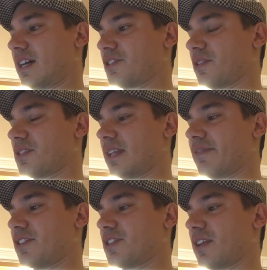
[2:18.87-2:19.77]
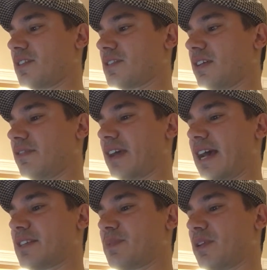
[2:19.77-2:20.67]
She owns 11 shares of
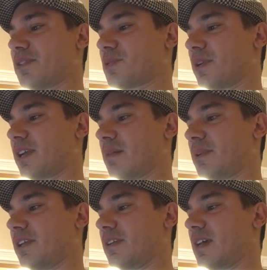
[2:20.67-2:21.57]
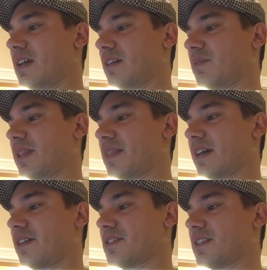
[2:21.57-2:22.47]
Hasbro, the toy company,
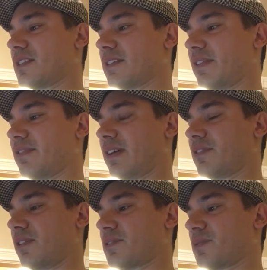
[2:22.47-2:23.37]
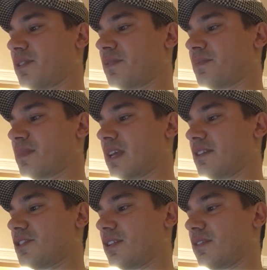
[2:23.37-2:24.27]
$1,075 worth.
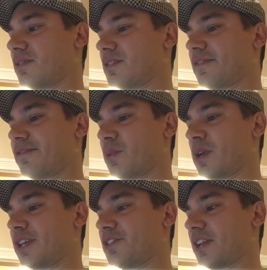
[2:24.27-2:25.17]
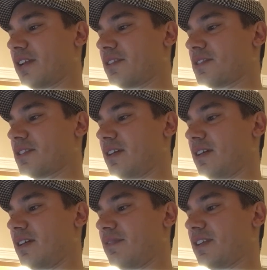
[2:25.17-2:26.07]
She owns 40 shares
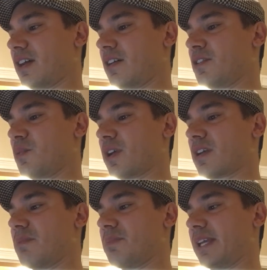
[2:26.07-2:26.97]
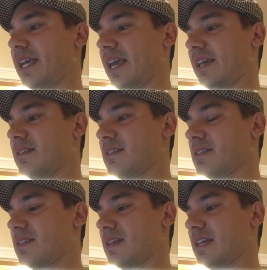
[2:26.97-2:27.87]
of the underwear company
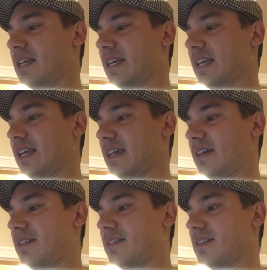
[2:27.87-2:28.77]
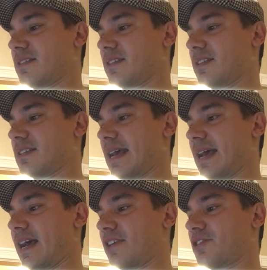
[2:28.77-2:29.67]
Hanes, and this is
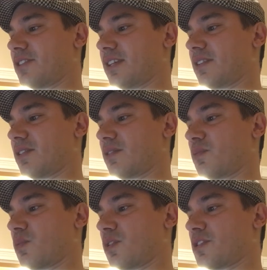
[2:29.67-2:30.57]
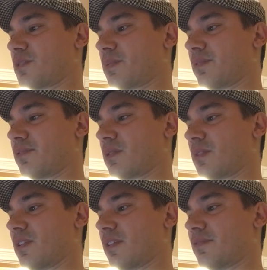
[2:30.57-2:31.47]
actually her worst
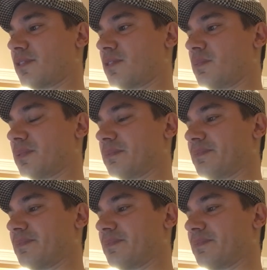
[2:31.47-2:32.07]
performer of the group.